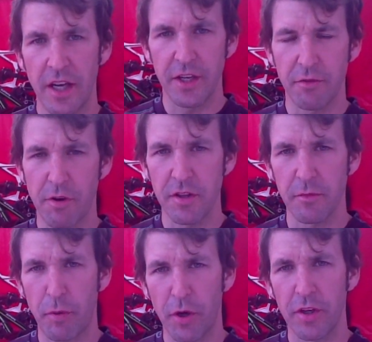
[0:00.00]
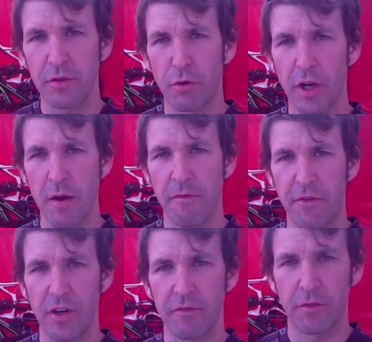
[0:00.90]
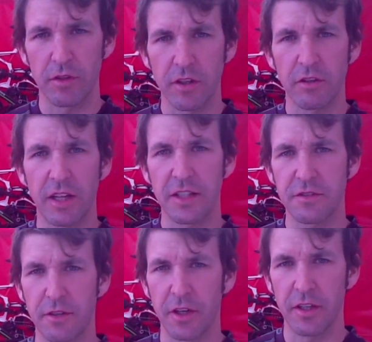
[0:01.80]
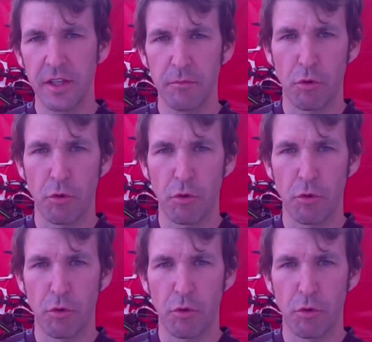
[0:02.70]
and you run the Purgatory up front for a little extra,